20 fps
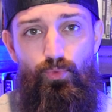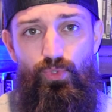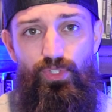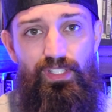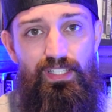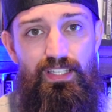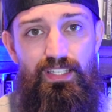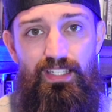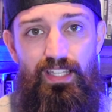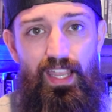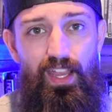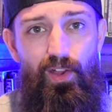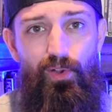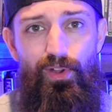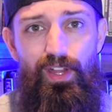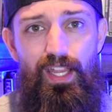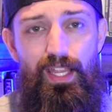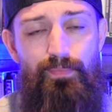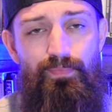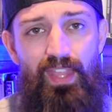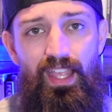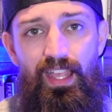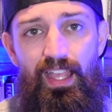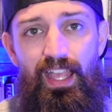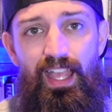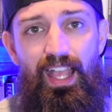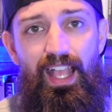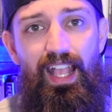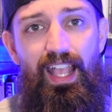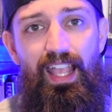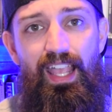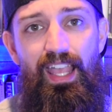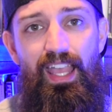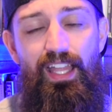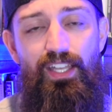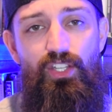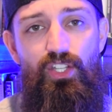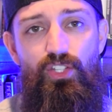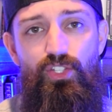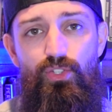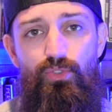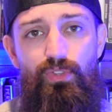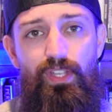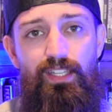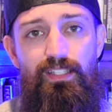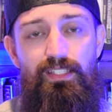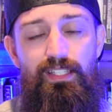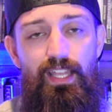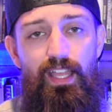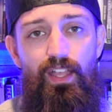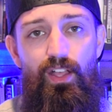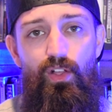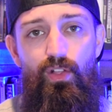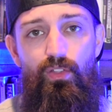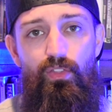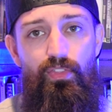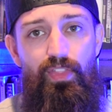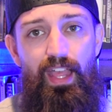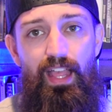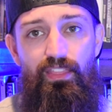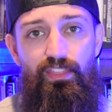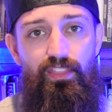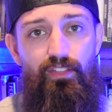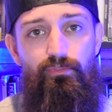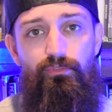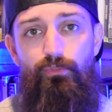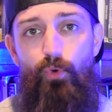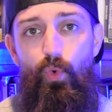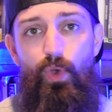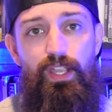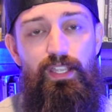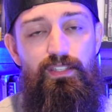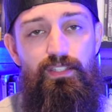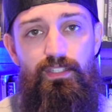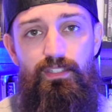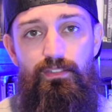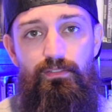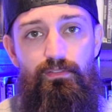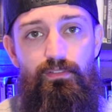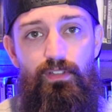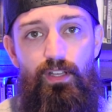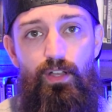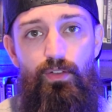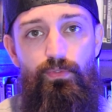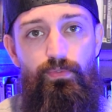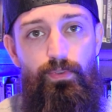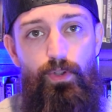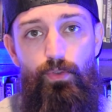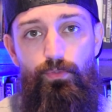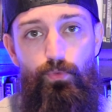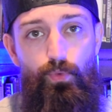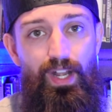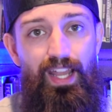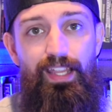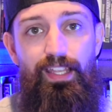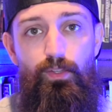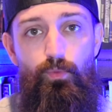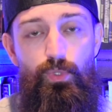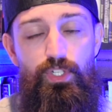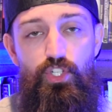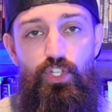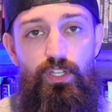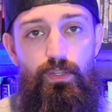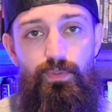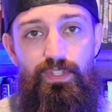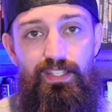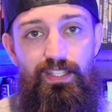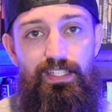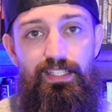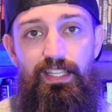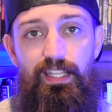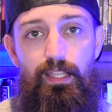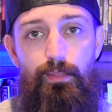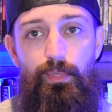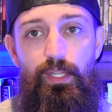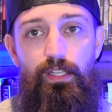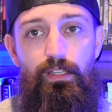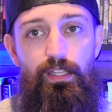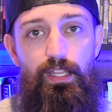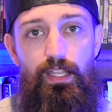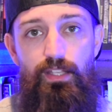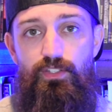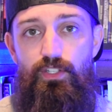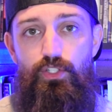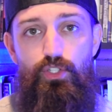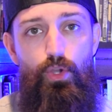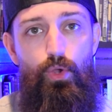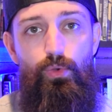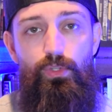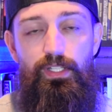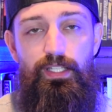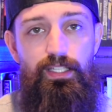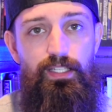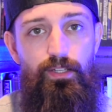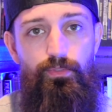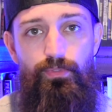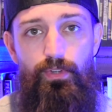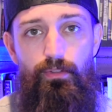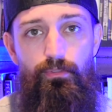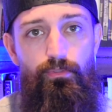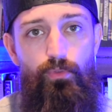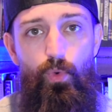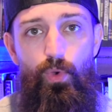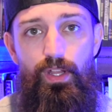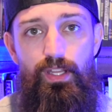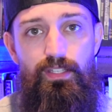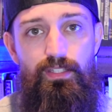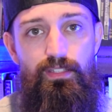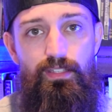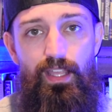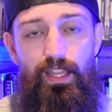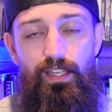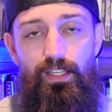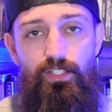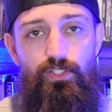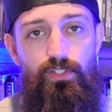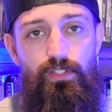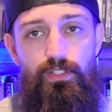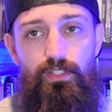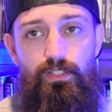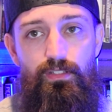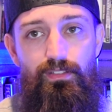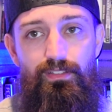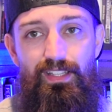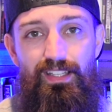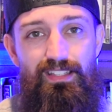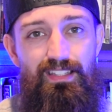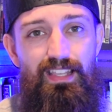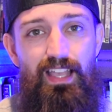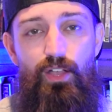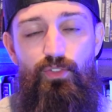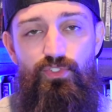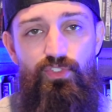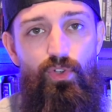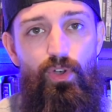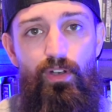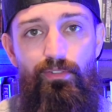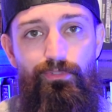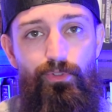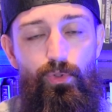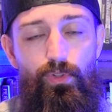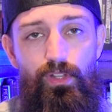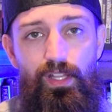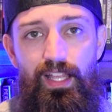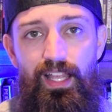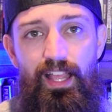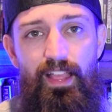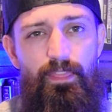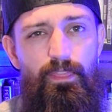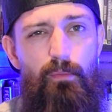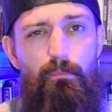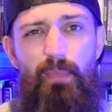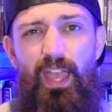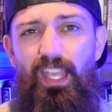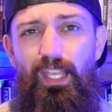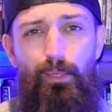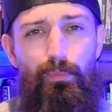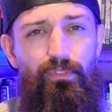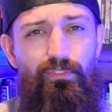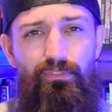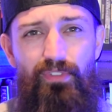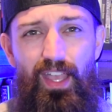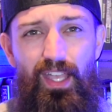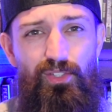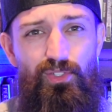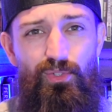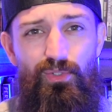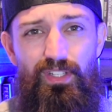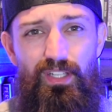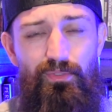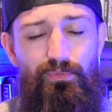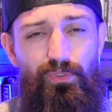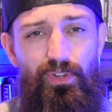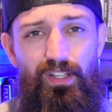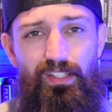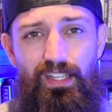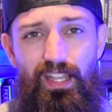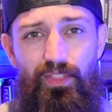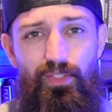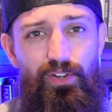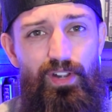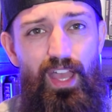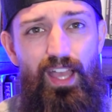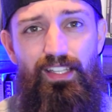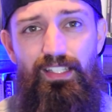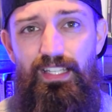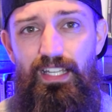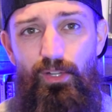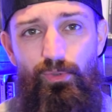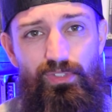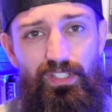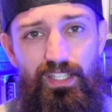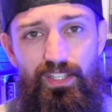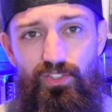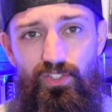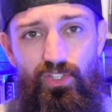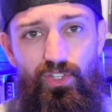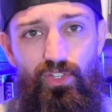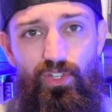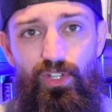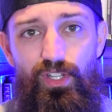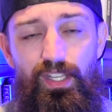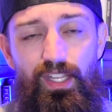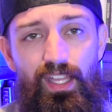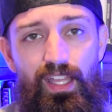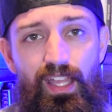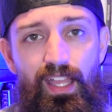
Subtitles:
really scary. And you can tell that the voice of Regan when she was the demon is a totally different voice, and it sounds awful. The makeup effects are different, and they're not nearly as good.